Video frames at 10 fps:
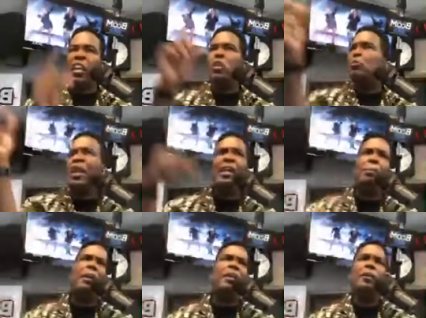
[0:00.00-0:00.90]
Can you
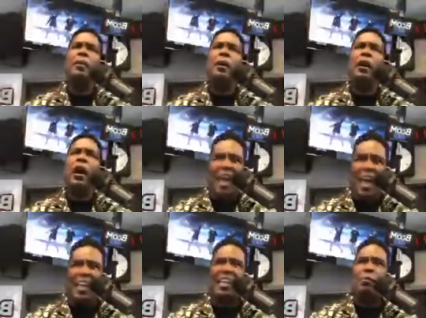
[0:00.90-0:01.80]
name me a
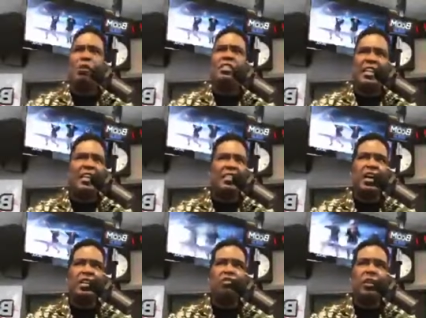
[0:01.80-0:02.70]
Black community in
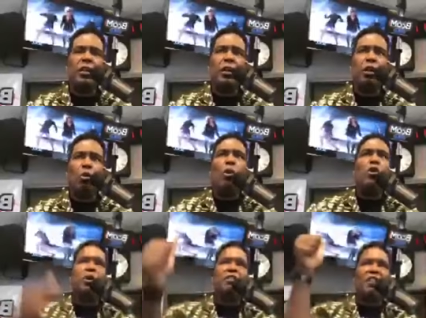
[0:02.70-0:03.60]
this country where
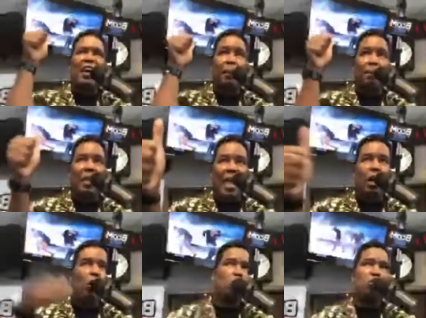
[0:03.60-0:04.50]
you can find a
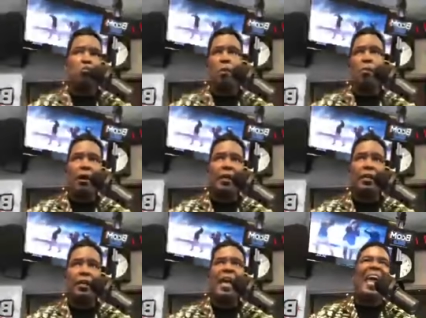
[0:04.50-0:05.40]
Black-owned
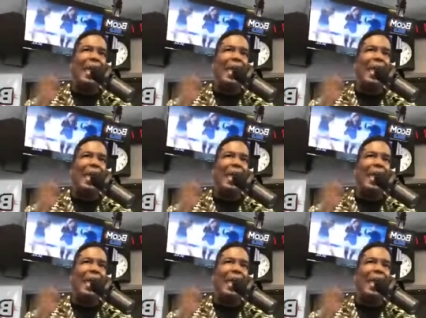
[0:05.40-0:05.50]
supermarket,